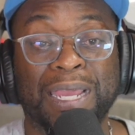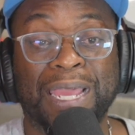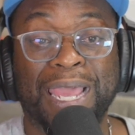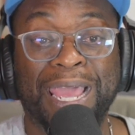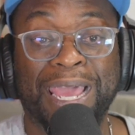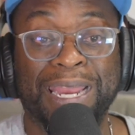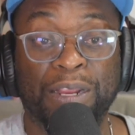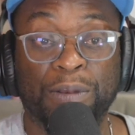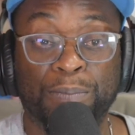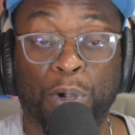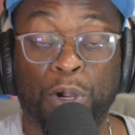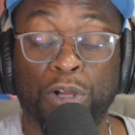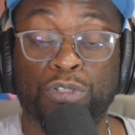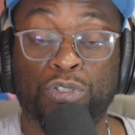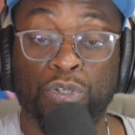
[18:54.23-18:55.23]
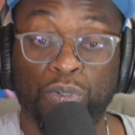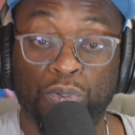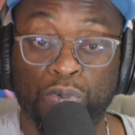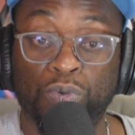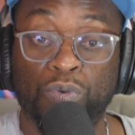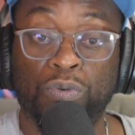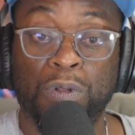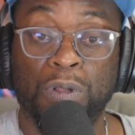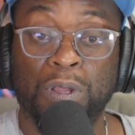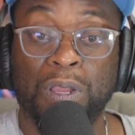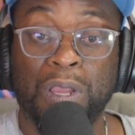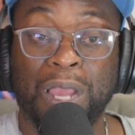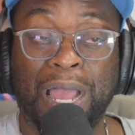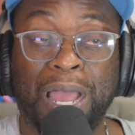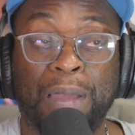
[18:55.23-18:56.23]
And in part 2,
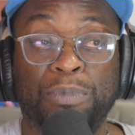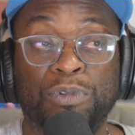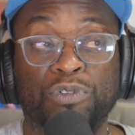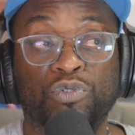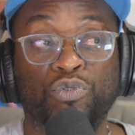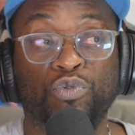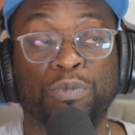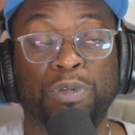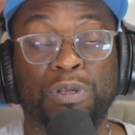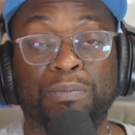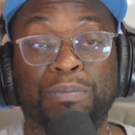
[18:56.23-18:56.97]
I'm assuming